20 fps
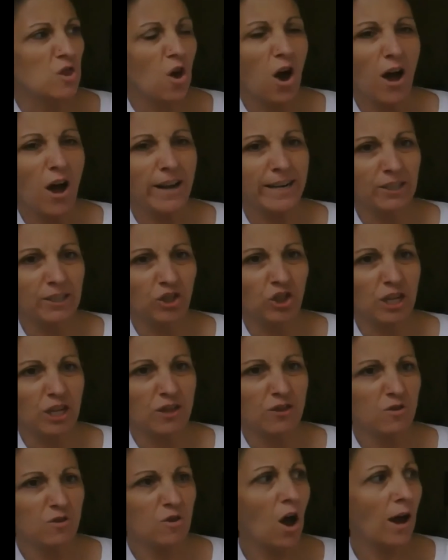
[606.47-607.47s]
thought and
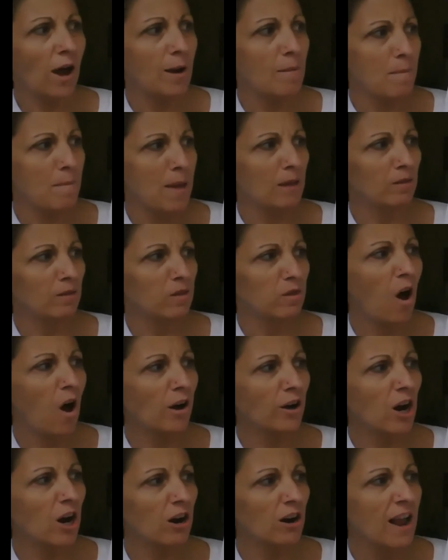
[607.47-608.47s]
she thought a bit
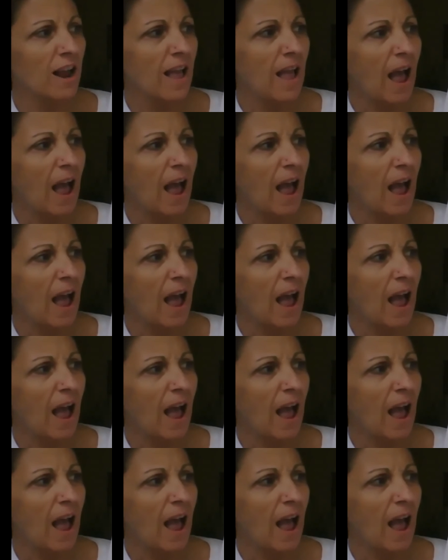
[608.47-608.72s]
longer,